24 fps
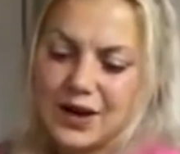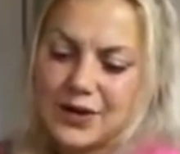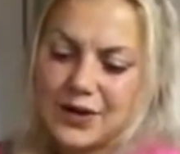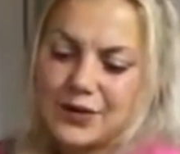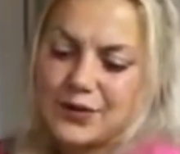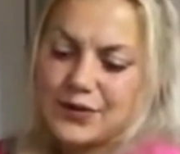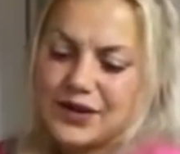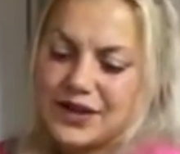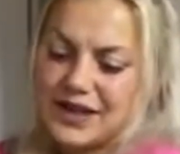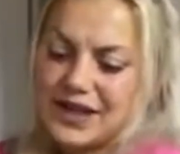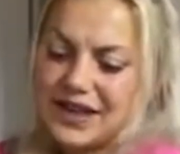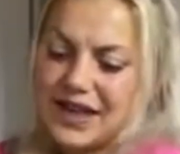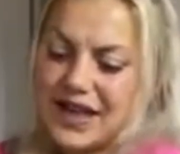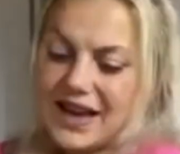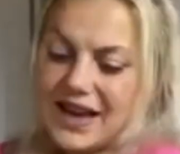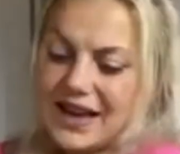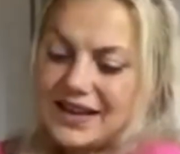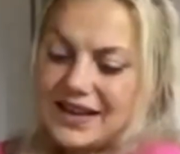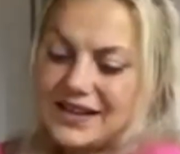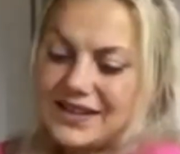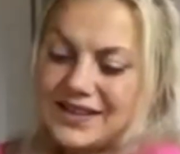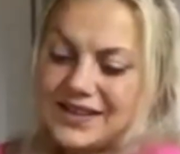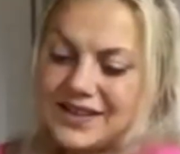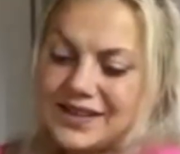
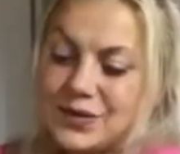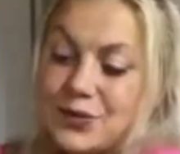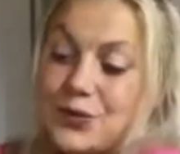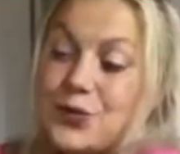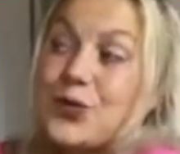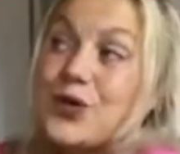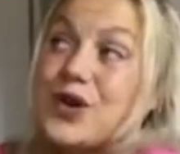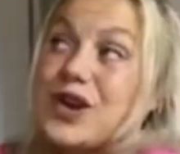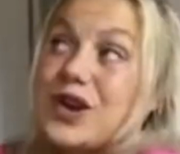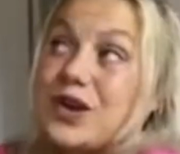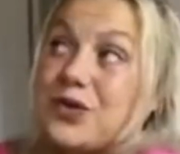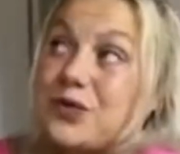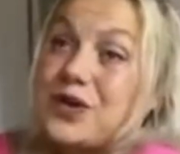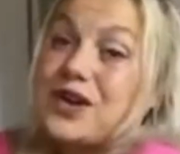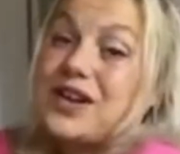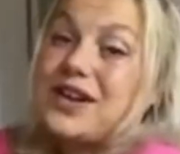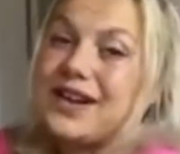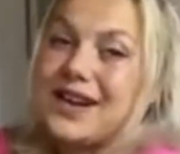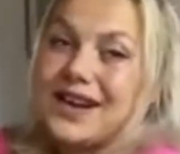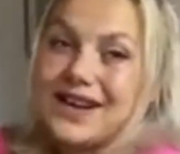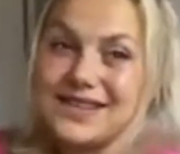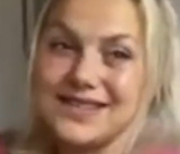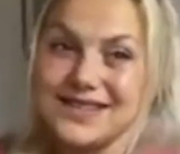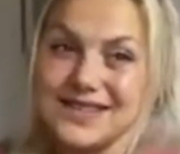
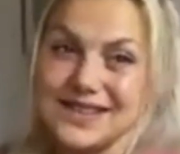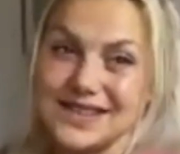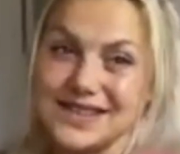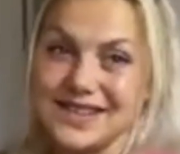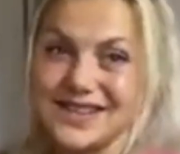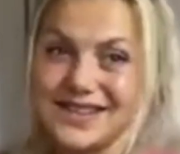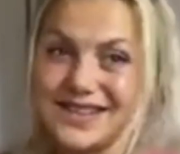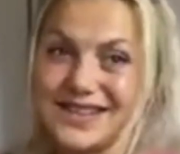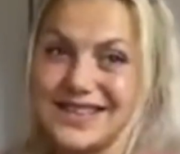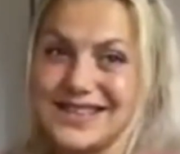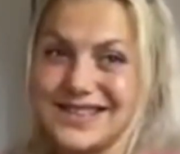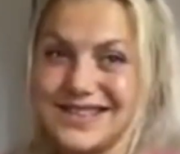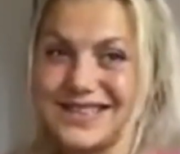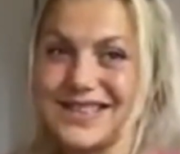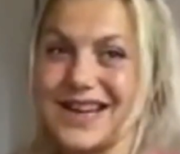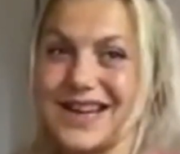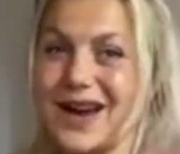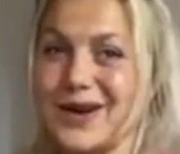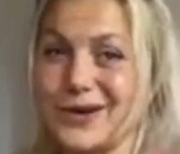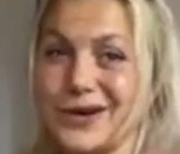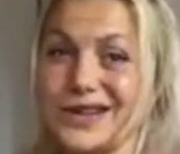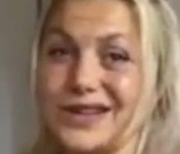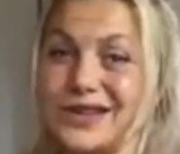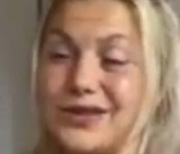re-realizing, this is
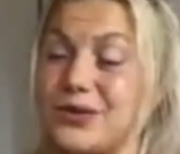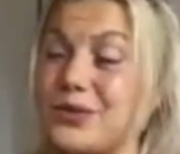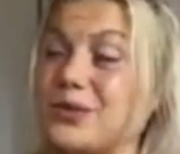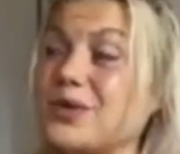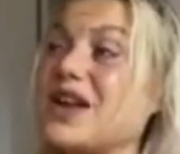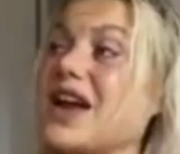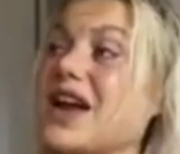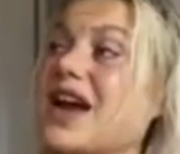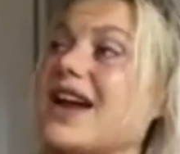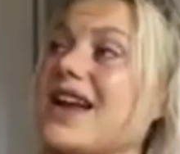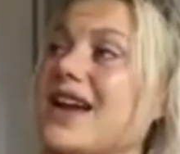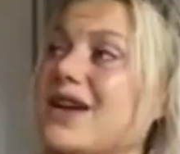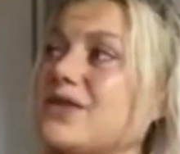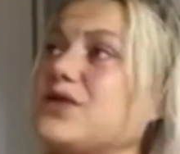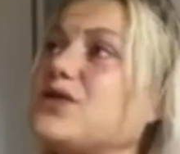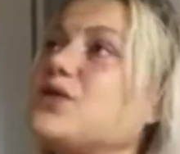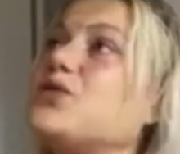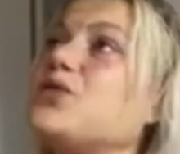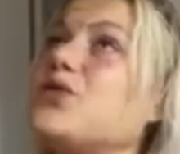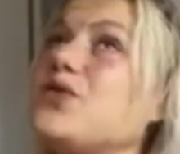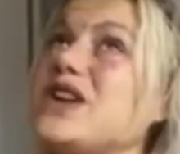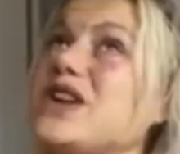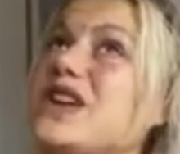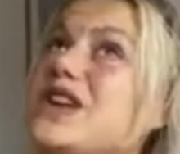how it is for me. I have
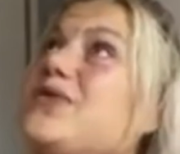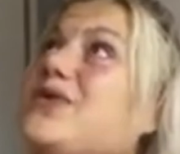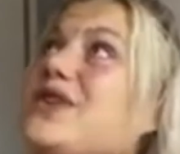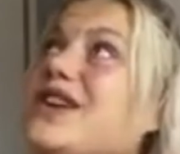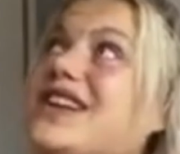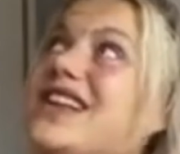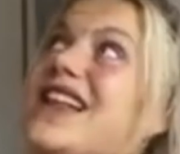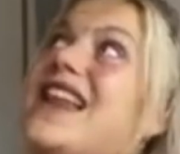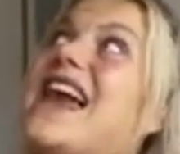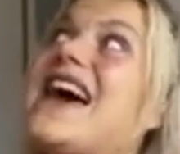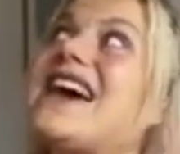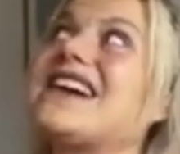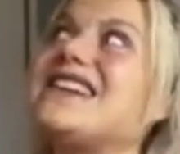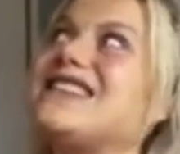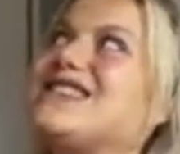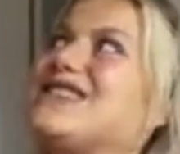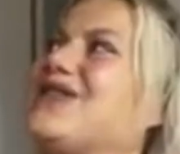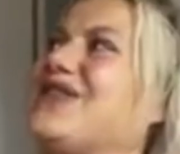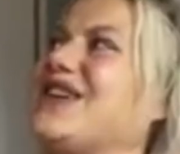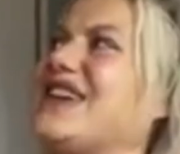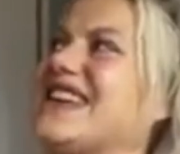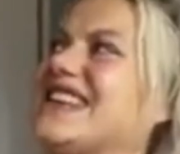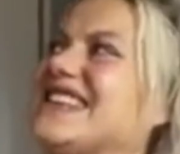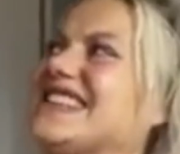to re-realize
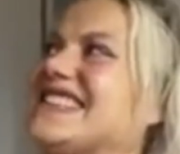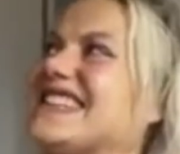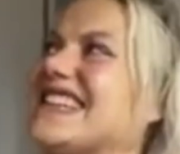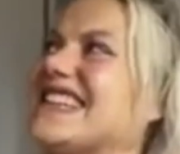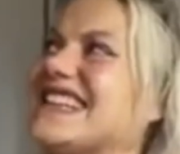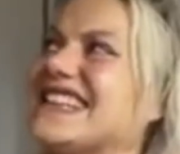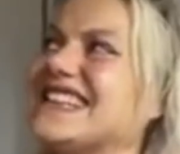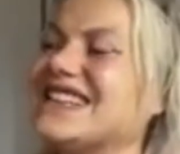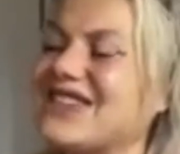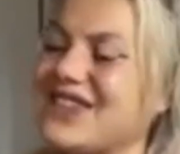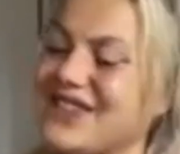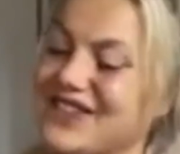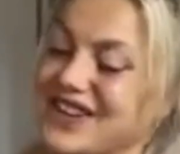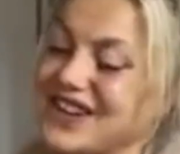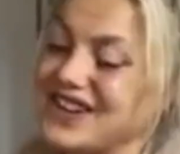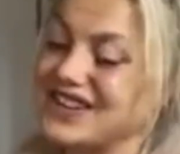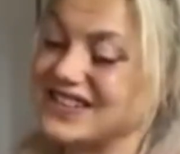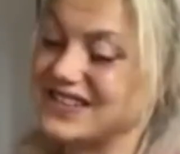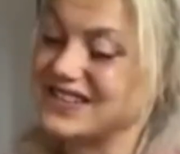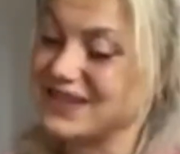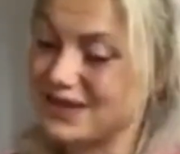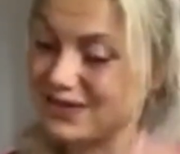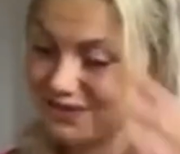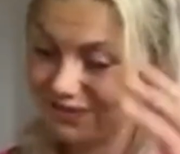things
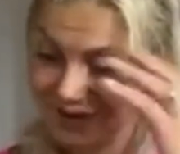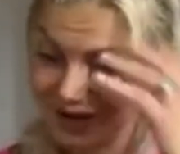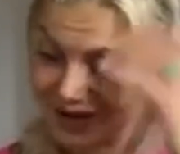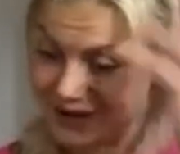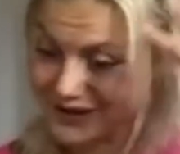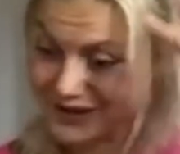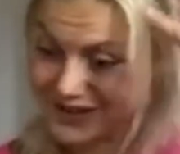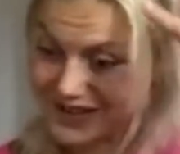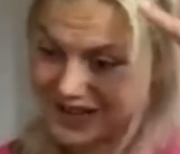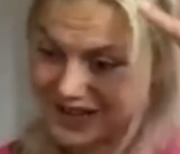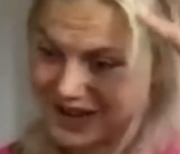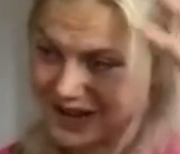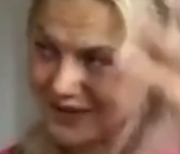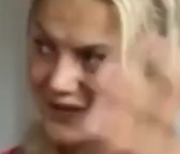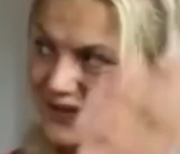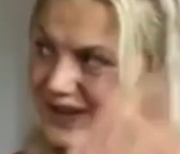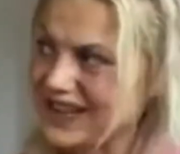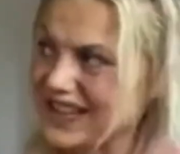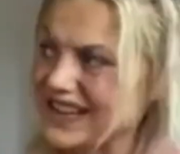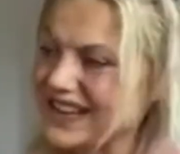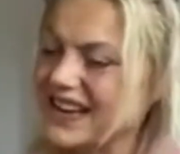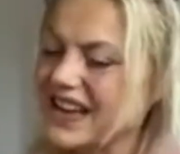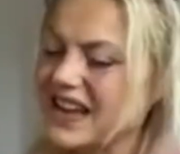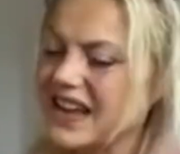because apparently I
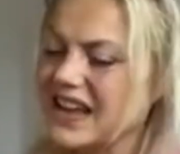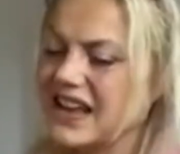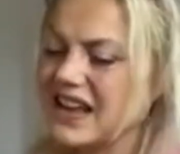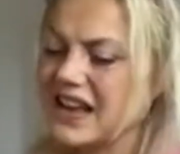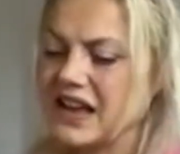forget.